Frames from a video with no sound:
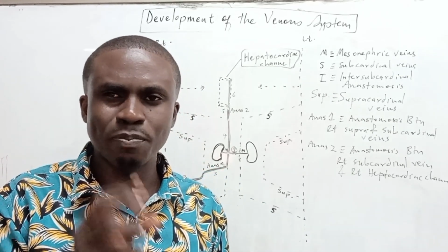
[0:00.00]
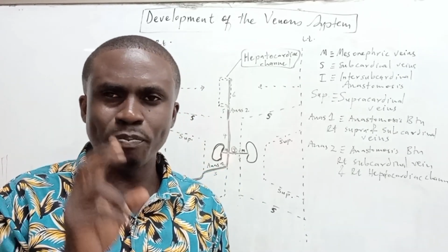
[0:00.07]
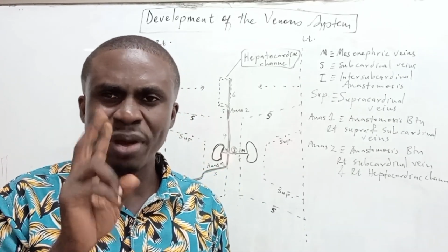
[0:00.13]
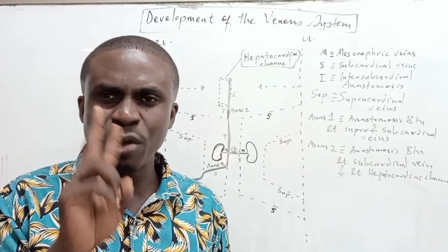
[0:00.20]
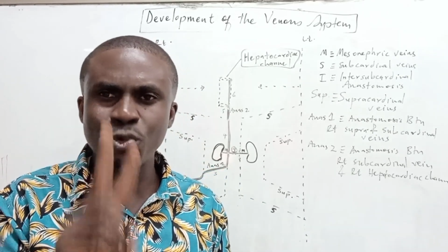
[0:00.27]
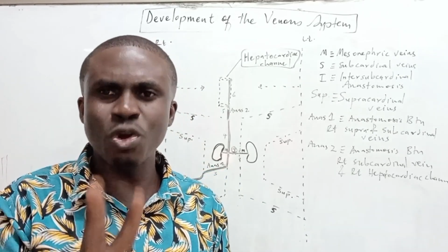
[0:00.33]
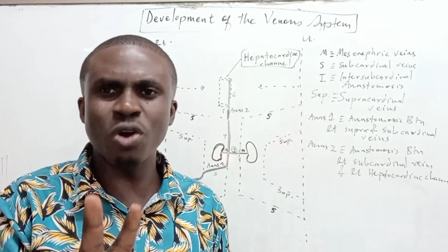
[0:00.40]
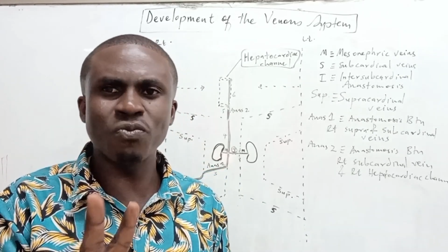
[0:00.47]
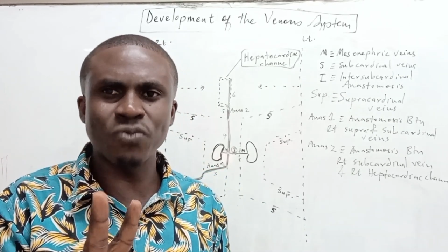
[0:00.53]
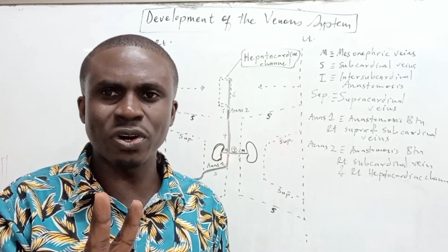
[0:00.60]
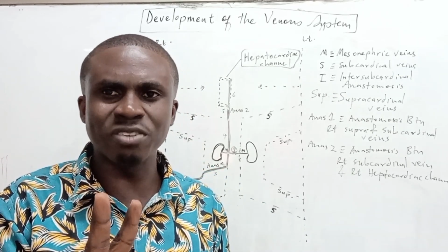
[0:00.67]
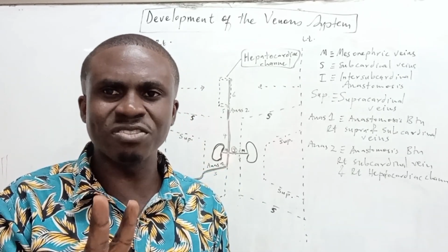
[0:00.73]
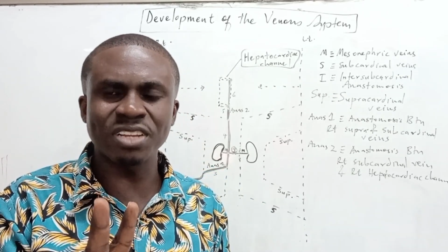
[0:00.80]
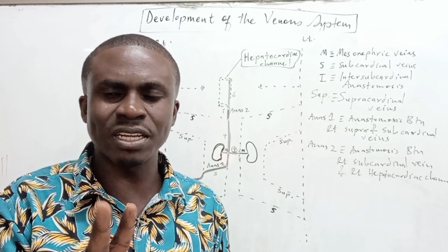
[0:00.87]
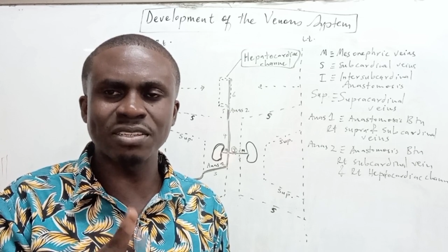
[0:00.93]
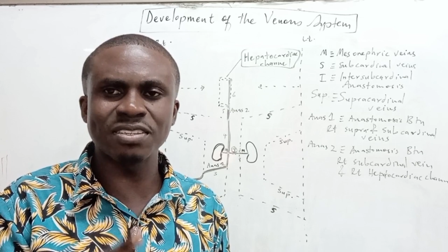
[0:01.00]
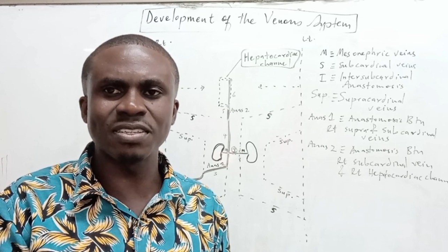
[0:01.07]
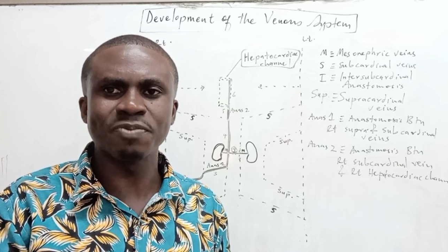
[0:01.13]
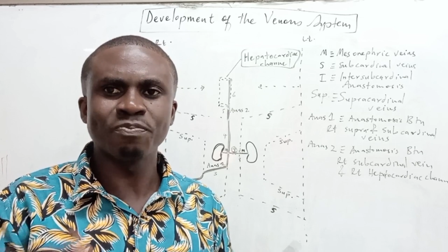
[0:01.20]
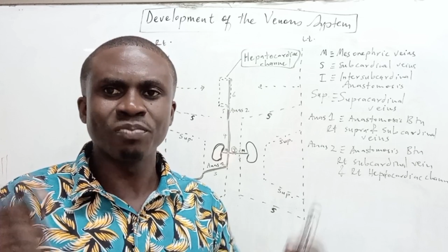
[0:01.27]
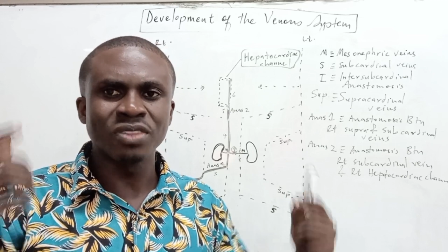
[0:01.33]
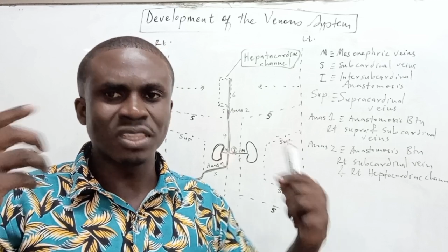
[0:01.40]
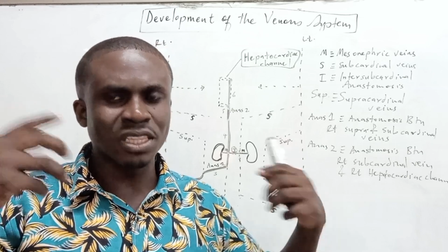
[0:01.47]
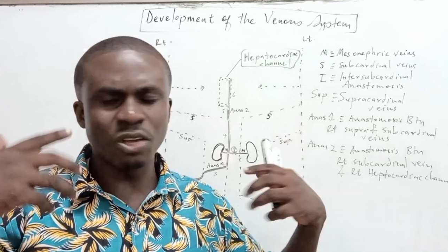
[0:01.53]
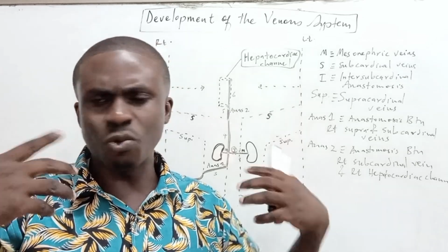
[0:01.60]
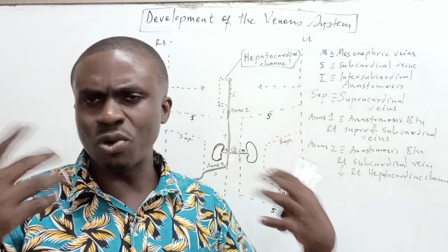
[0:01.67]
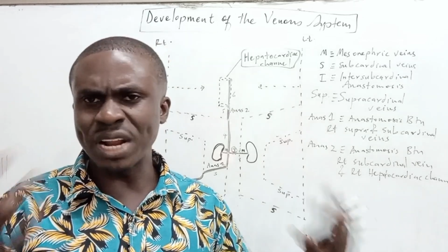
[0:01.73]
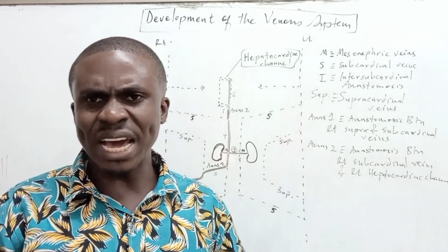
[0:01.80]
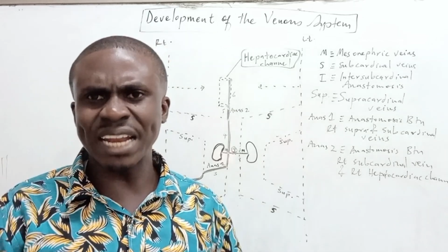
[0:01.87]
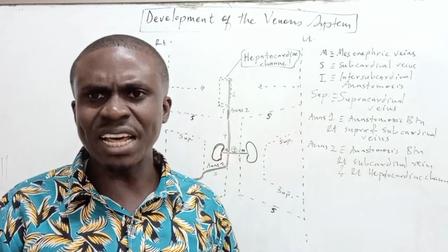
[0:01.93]
By way of, for instance, the
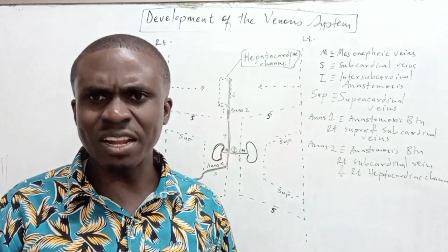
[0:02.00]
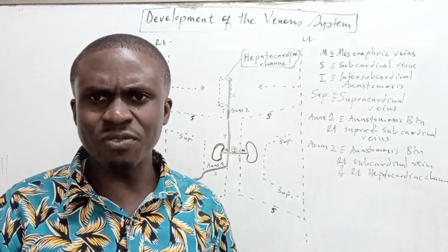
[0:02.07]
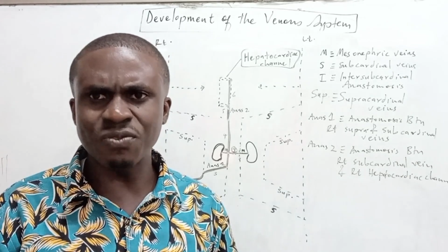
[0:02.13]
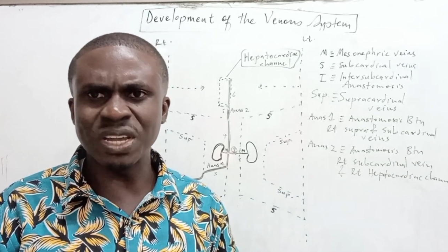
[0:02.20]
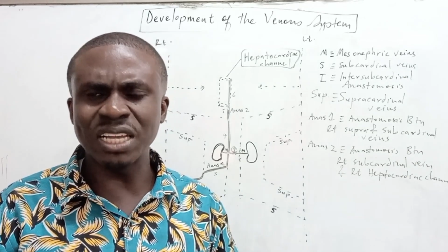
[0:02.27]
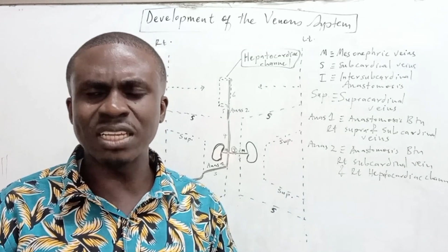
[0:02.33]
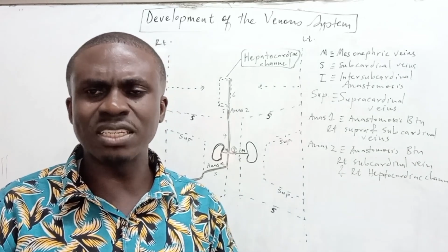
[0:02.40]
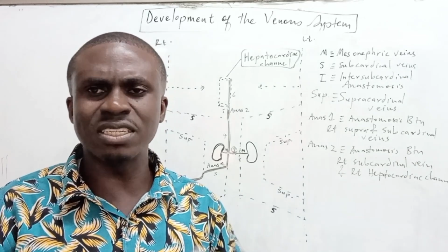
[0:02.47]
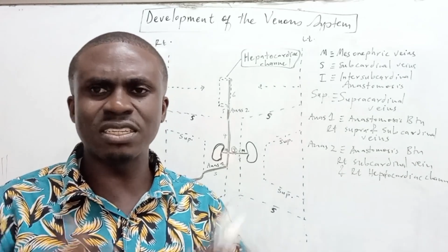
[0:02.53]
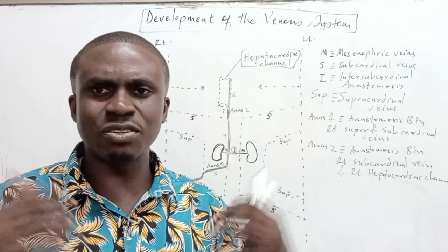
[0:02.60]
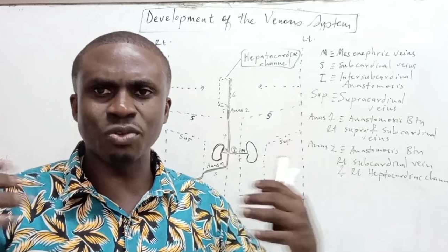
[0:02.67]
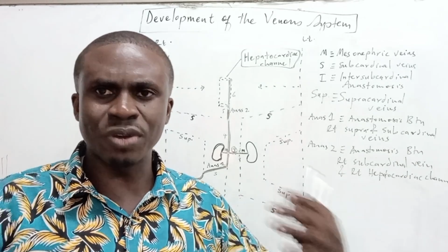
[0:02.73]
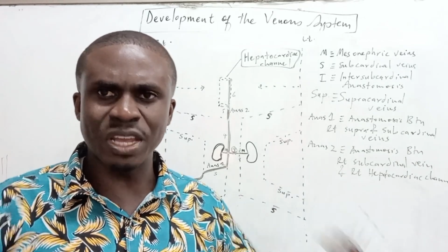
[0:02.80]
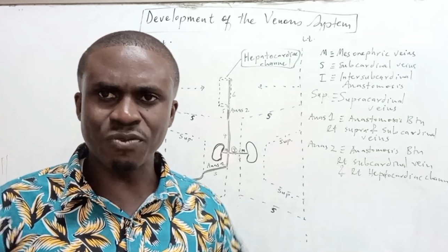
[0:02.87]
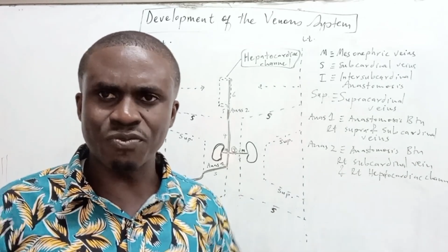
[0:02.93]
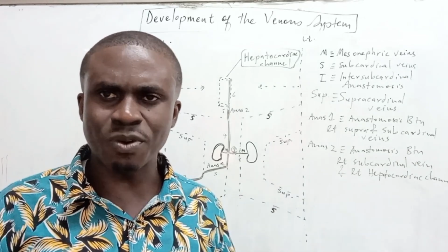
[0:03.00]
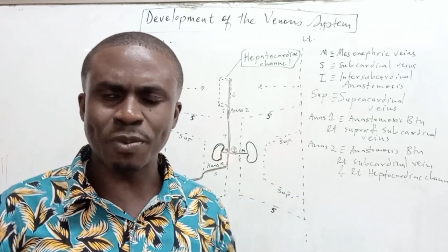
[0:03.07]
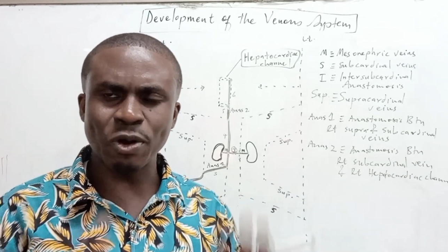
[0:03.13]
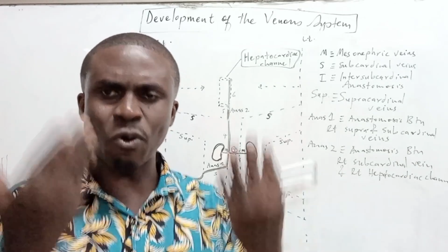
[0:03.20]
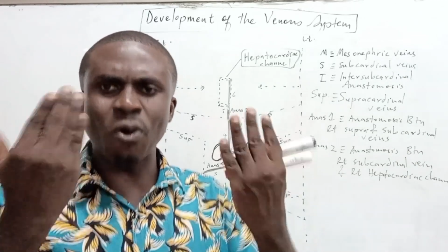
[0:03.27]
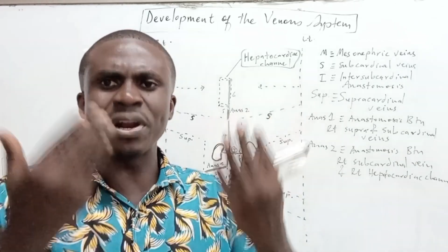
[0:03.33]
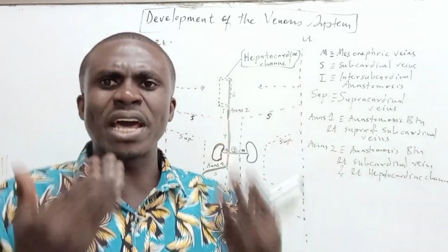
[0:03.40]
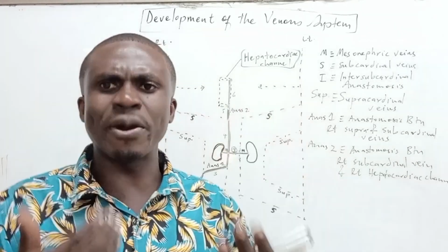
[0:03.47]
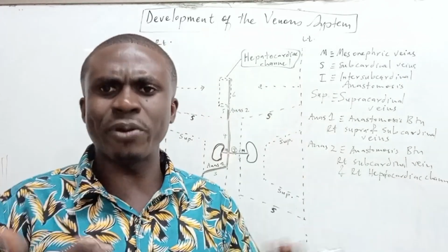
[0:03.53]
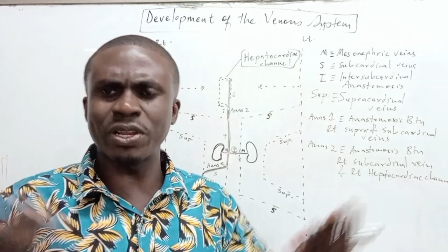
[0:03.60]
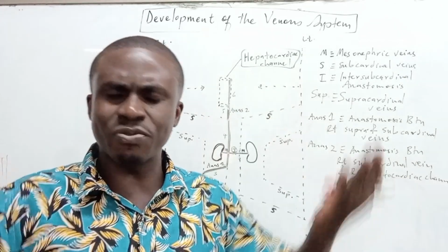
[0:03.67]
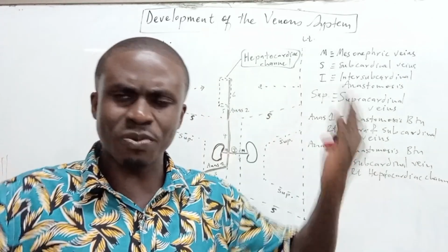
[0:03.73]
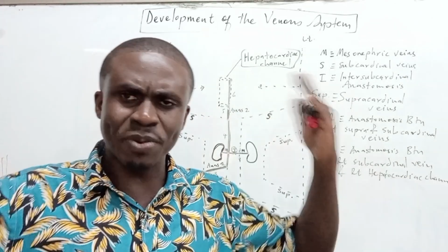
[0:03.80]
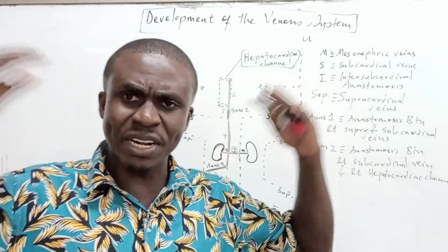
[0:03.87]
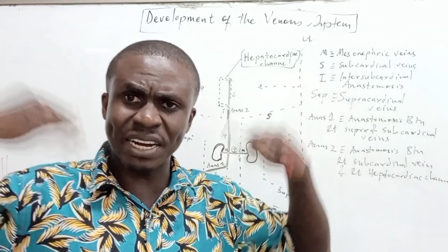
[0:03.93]
gonadal veins, okay, from the caudal
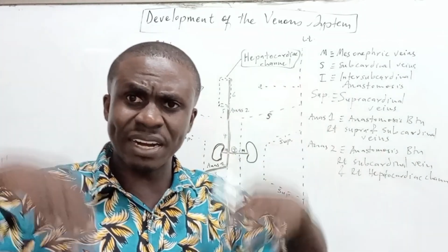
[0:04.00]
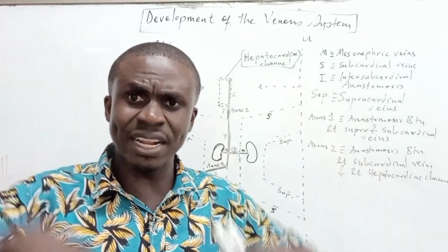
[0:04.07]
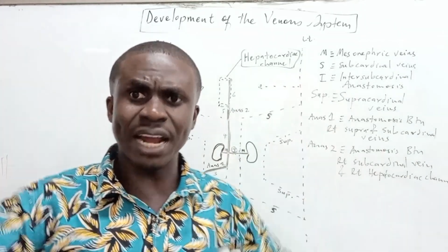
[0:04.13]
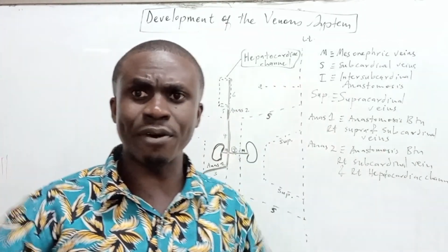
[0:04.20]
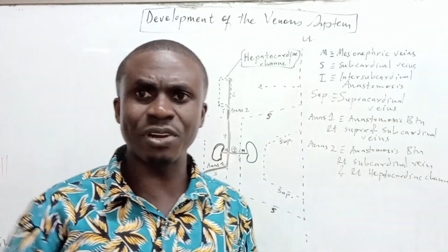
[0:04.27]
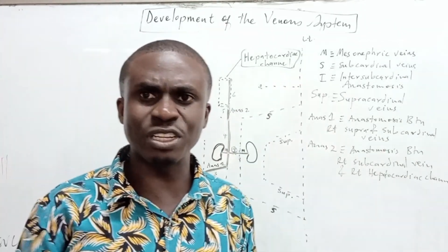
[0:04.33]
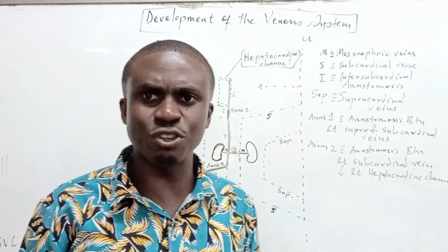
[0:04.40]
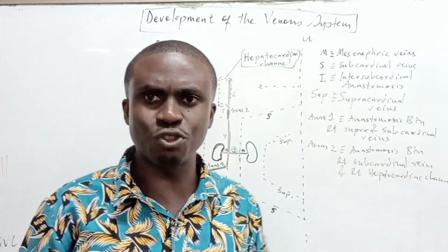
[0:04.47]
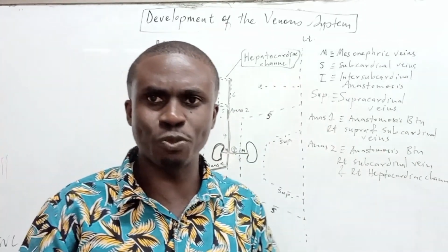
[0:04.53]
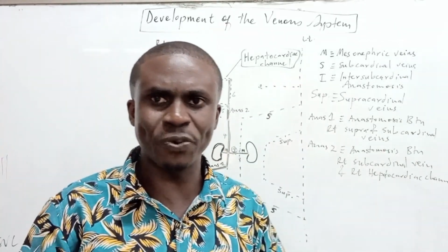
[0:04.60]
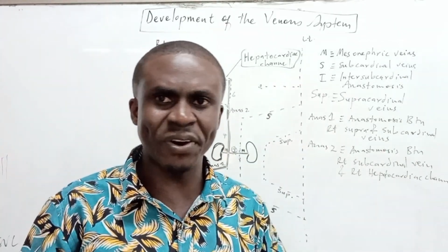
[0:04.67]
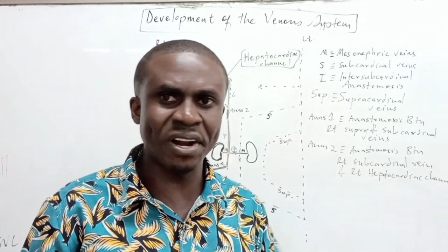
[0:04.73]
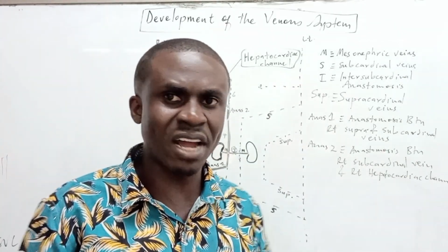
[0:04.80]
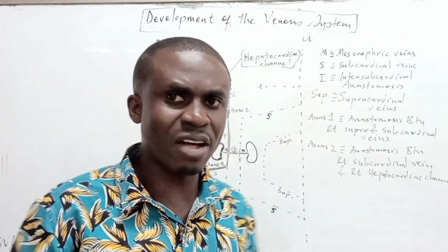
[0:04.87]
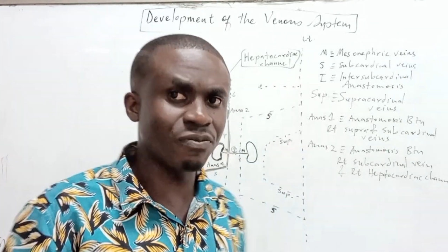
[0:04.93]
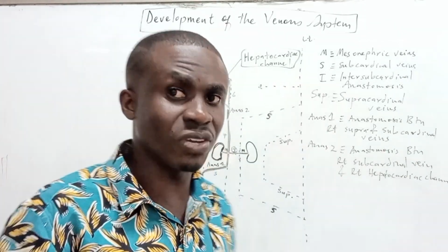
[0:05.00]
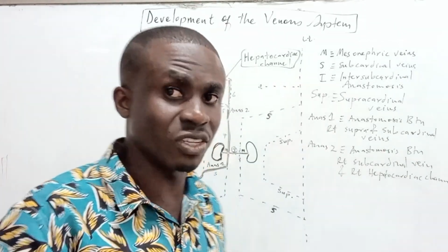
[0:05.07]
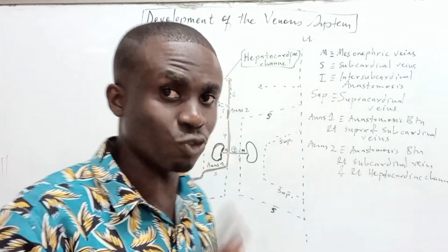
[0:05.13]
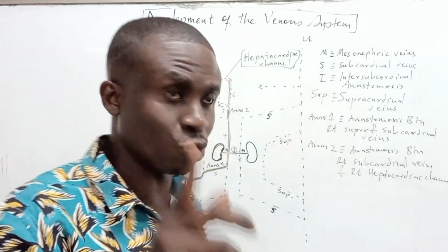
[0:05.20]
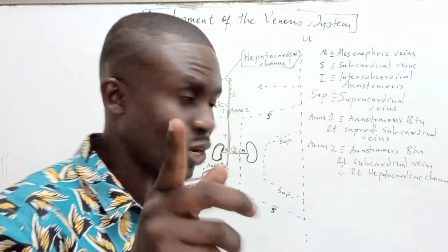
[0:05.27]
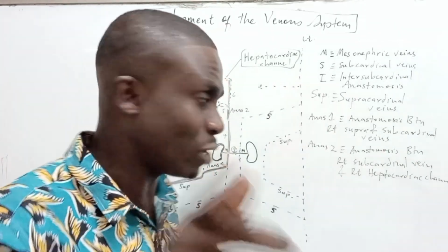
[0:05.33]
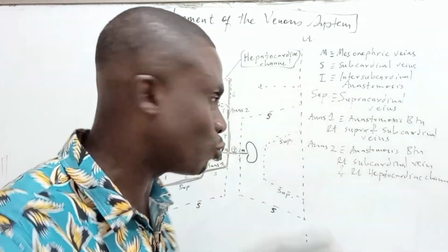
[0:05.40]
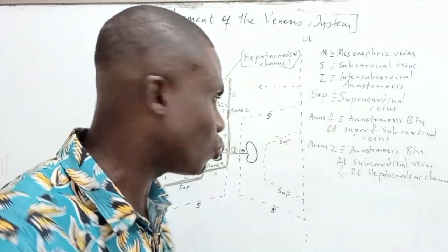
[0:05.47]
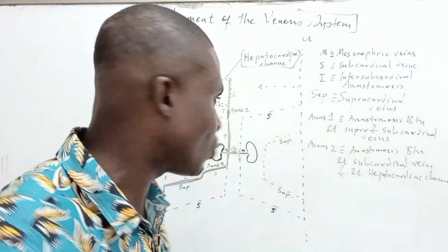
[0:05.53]
region, from the cranial region, suprarenal veins. So let's